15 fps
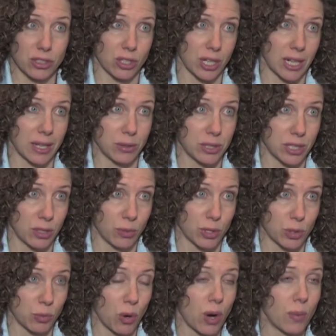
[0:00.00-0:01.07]
You're not allowed to know
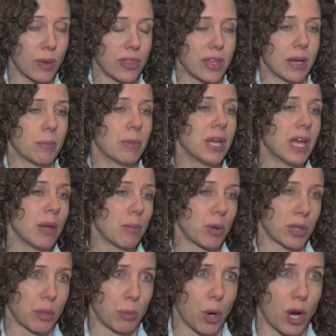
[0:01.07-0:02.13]
what's wrong with them, but
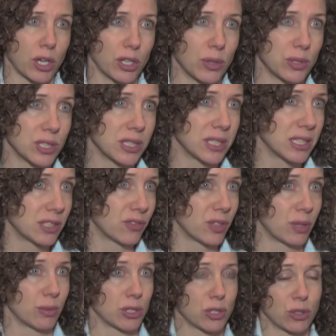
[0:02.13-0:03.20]
what the prognosis is for
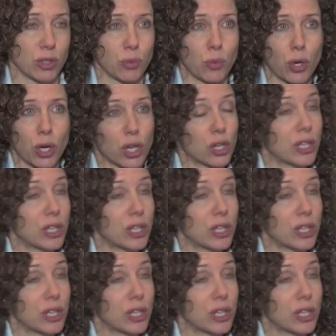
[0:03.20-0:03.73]
the return to work.